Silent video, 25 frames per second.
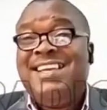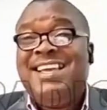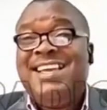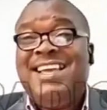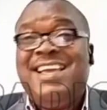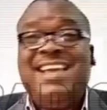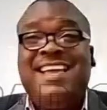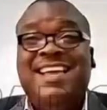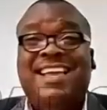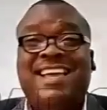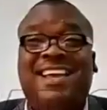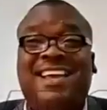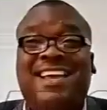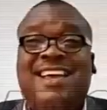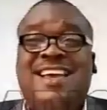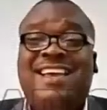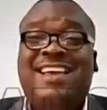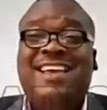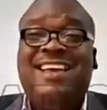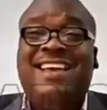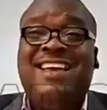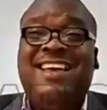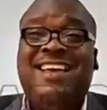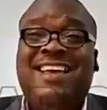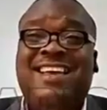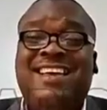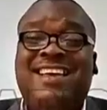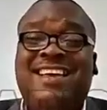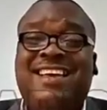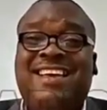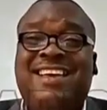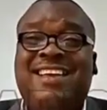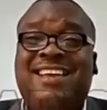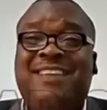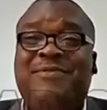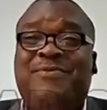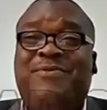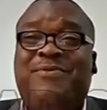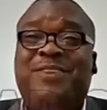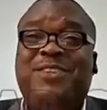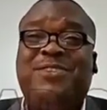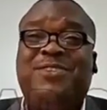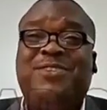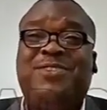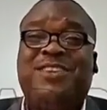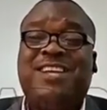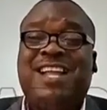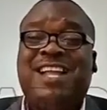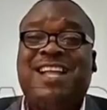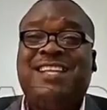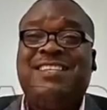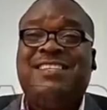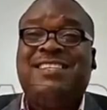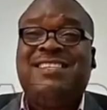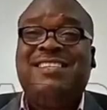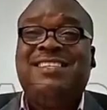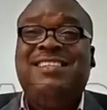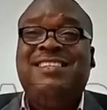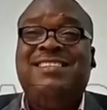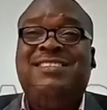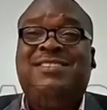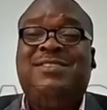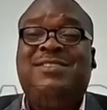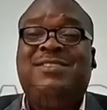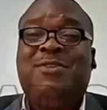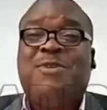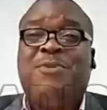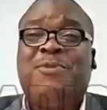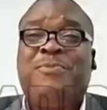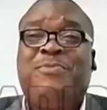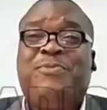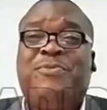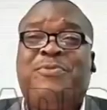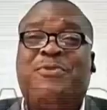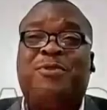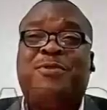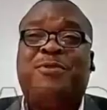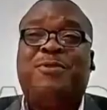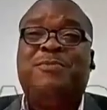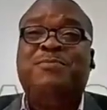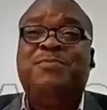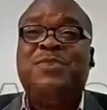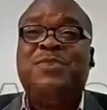inflation that is up from